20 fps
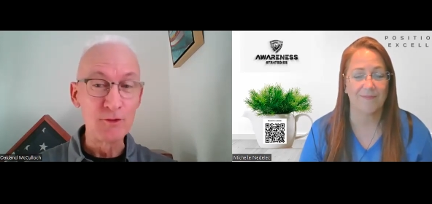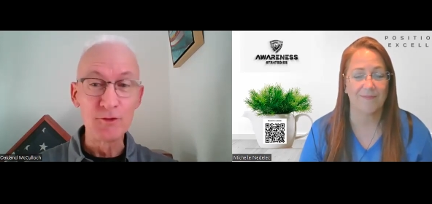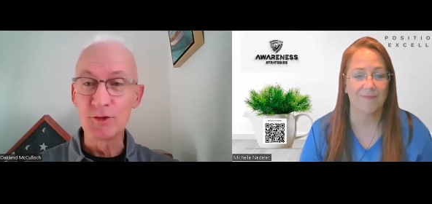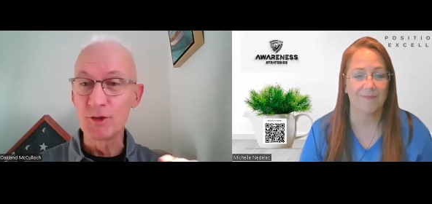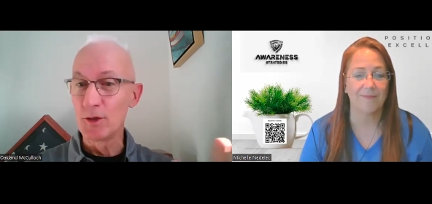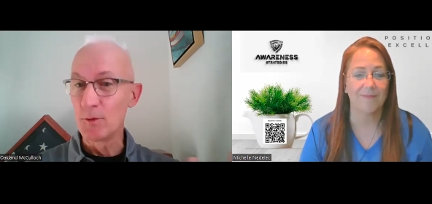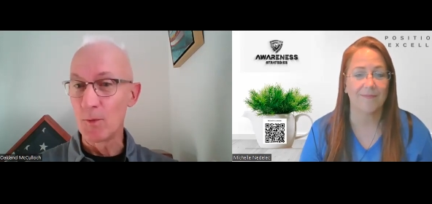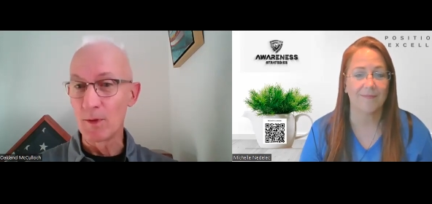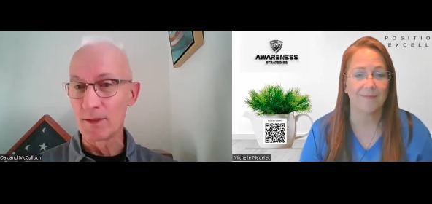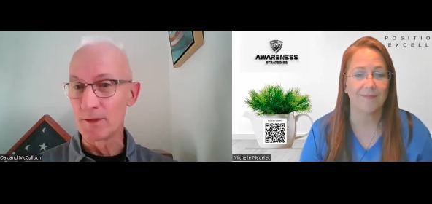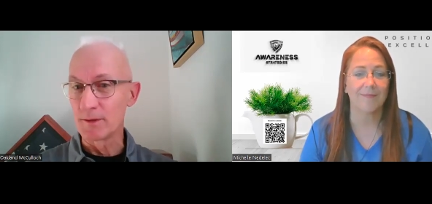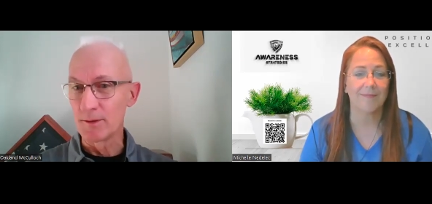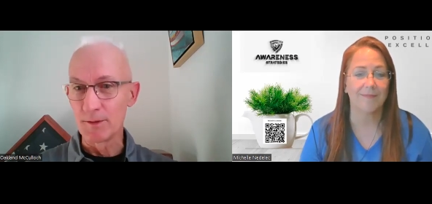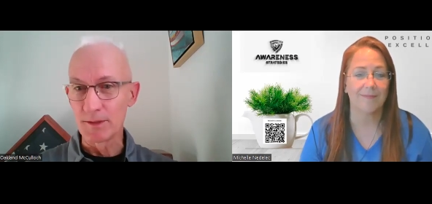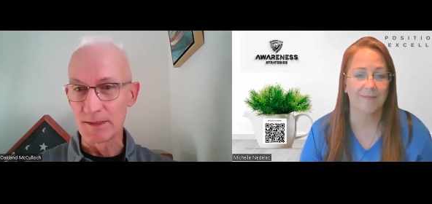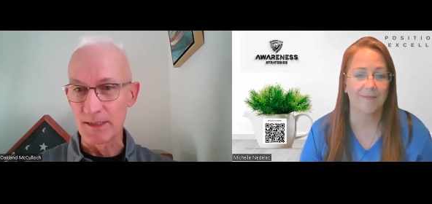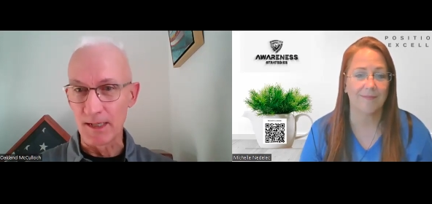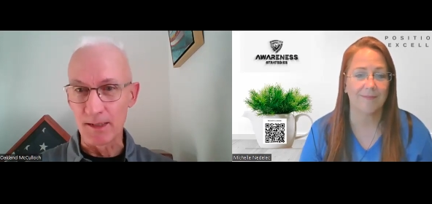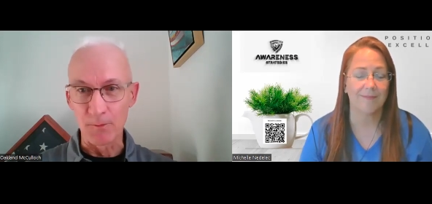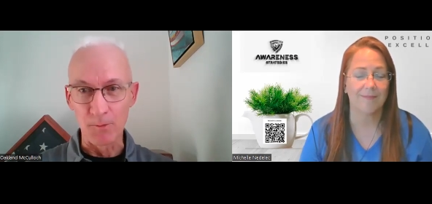Speaker 1: you still want to
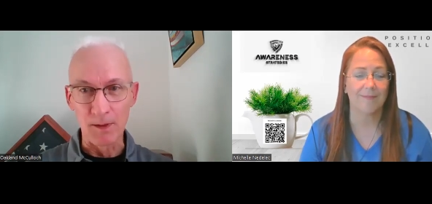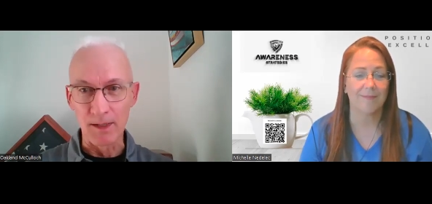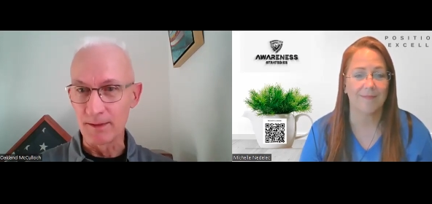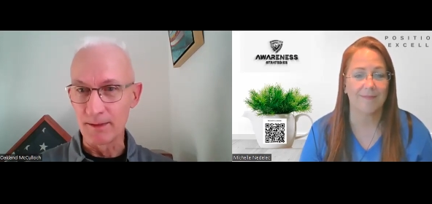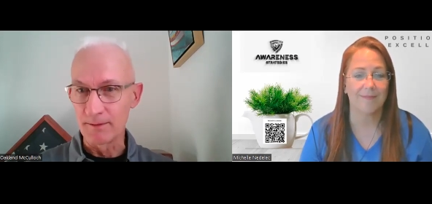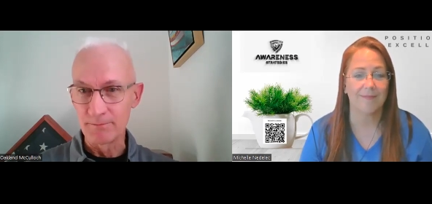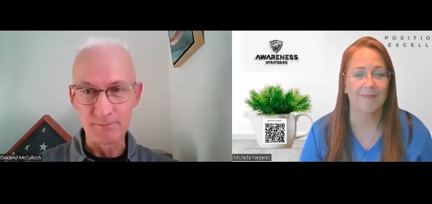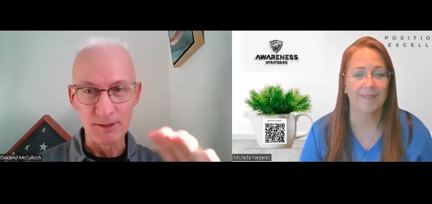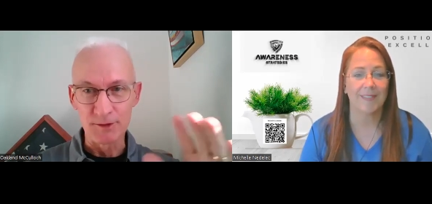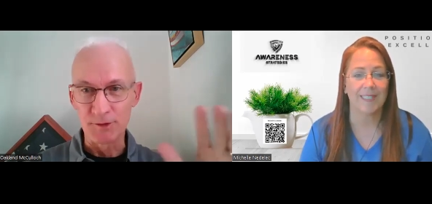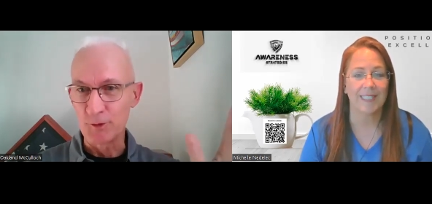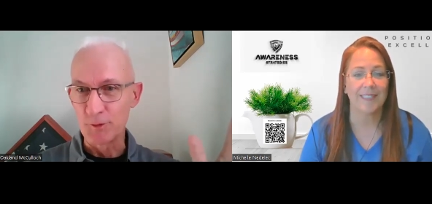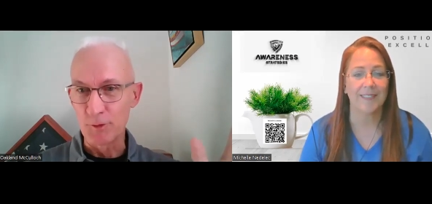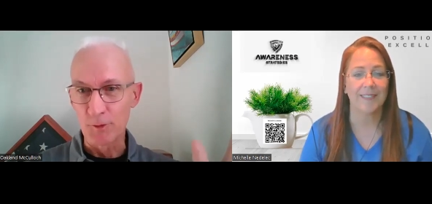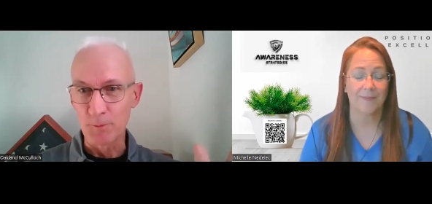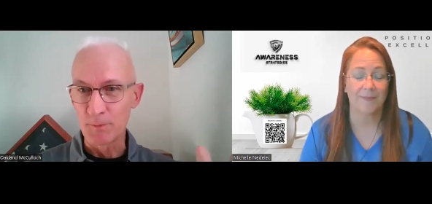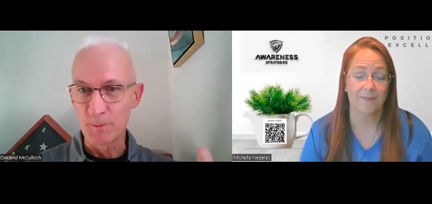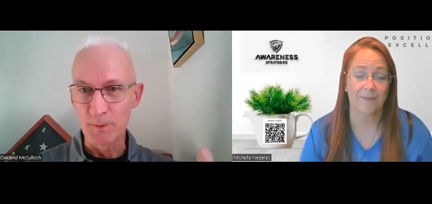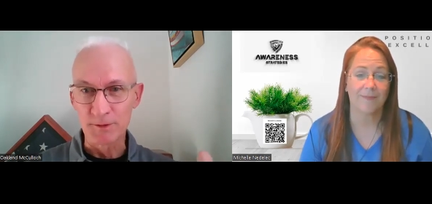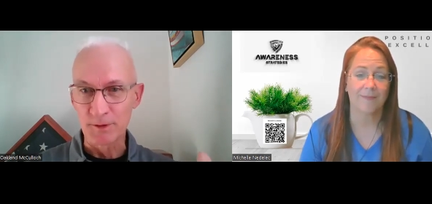do it that way, it's
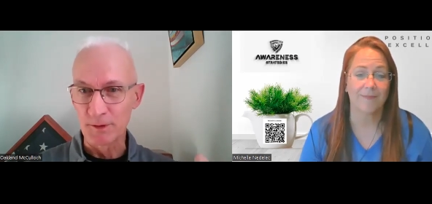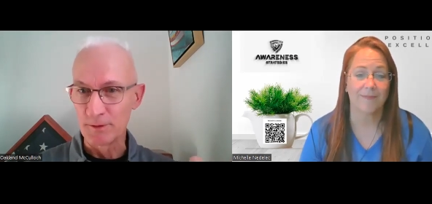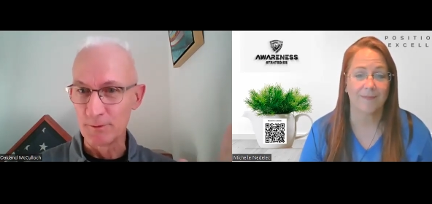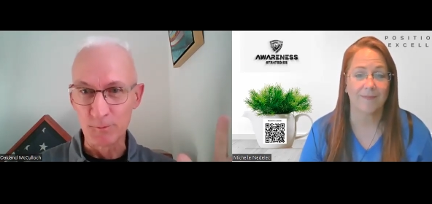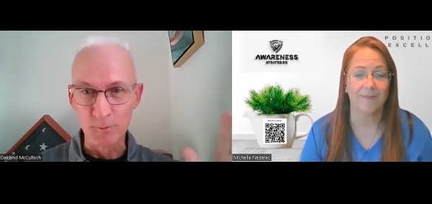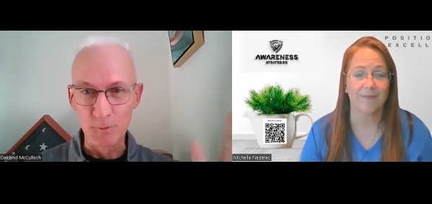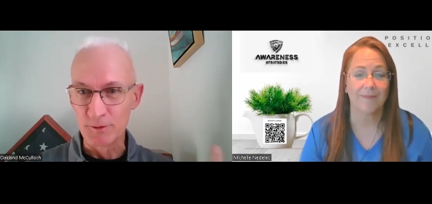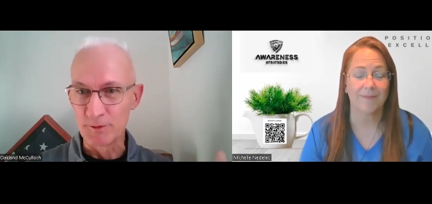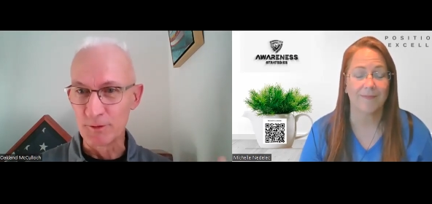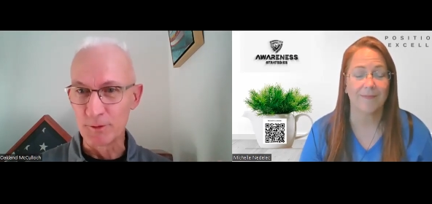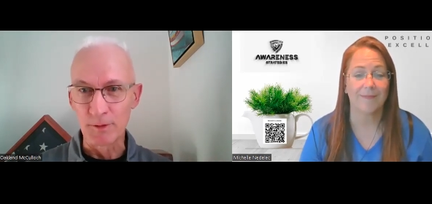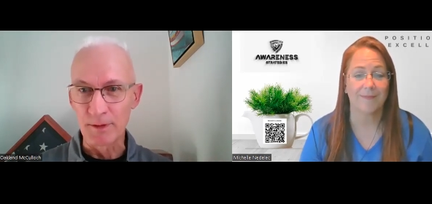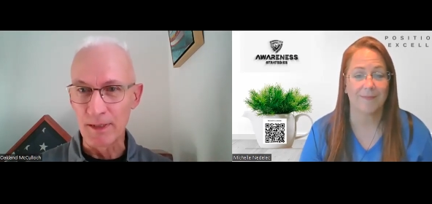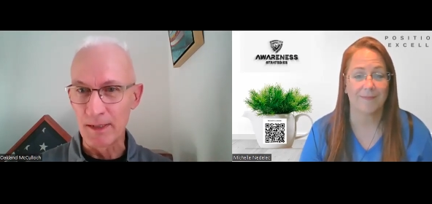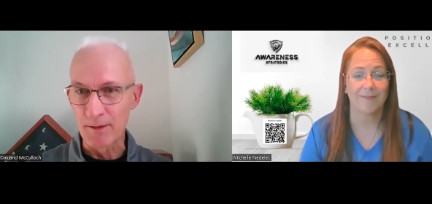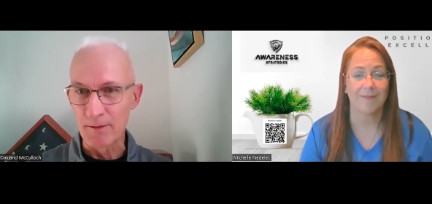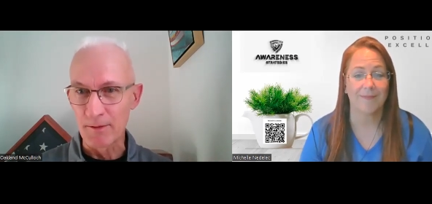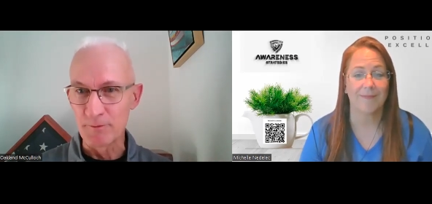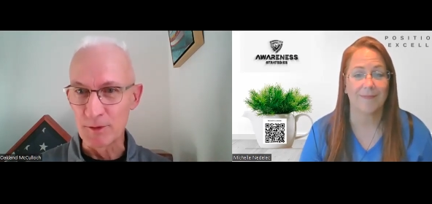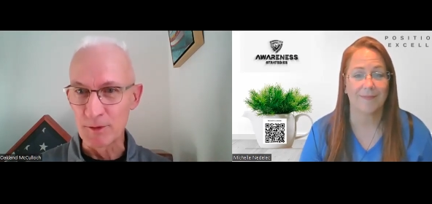your platoon. We'll do
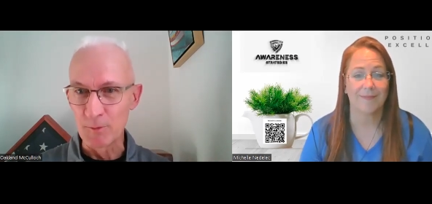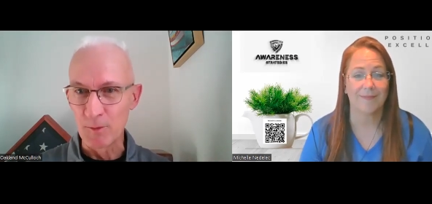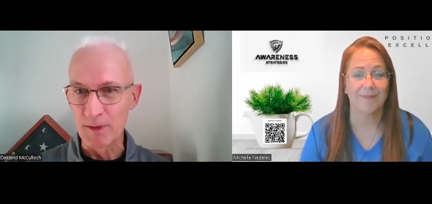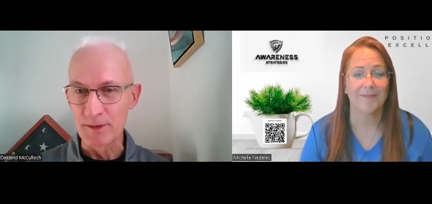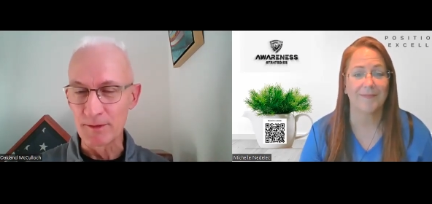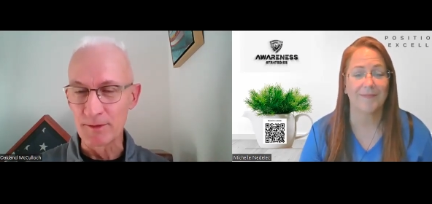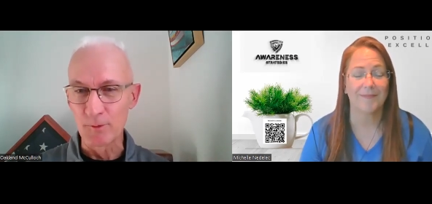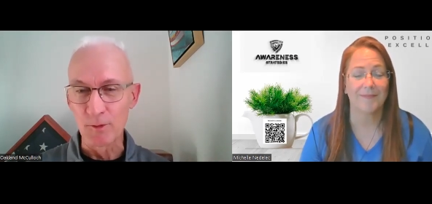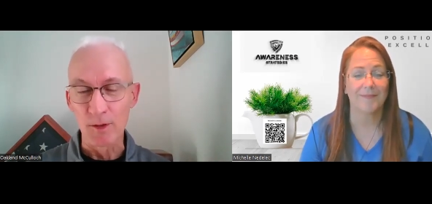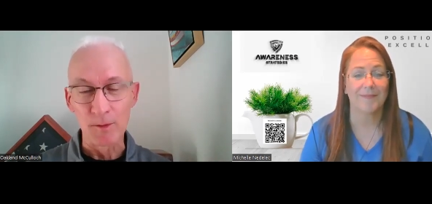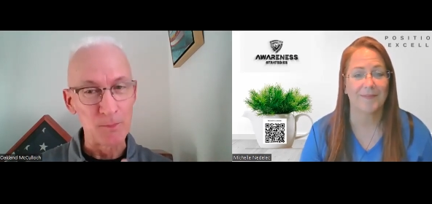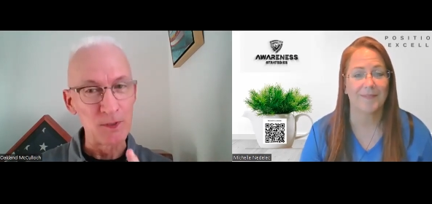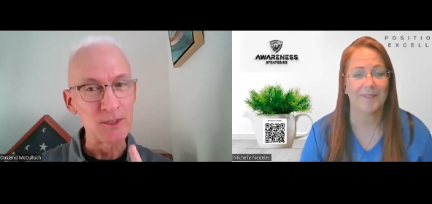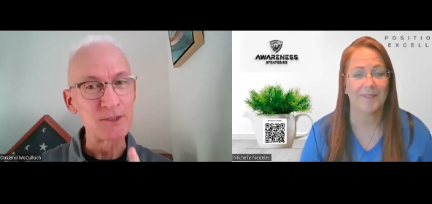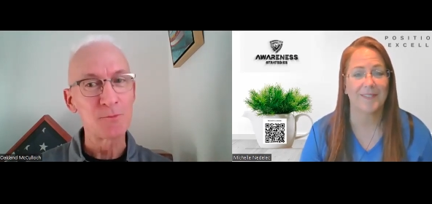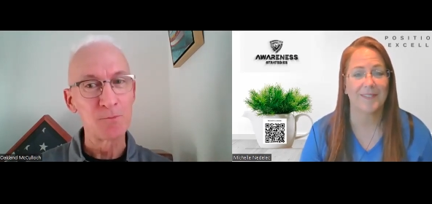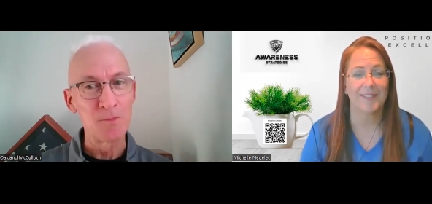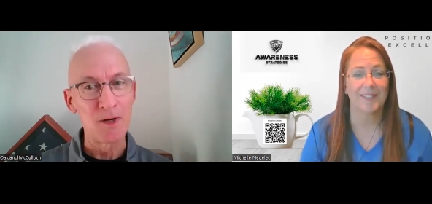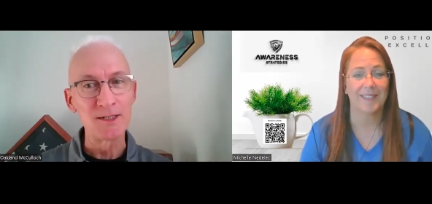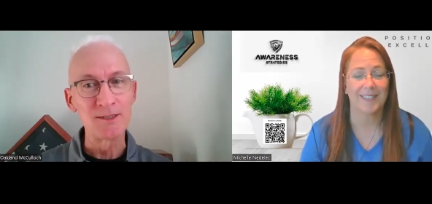it however you want to do it.
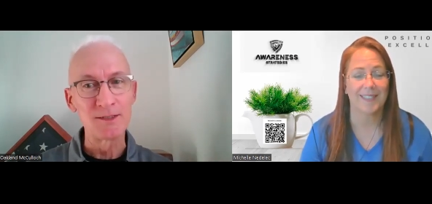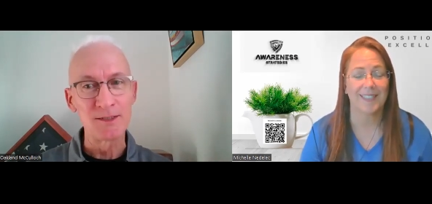But it's my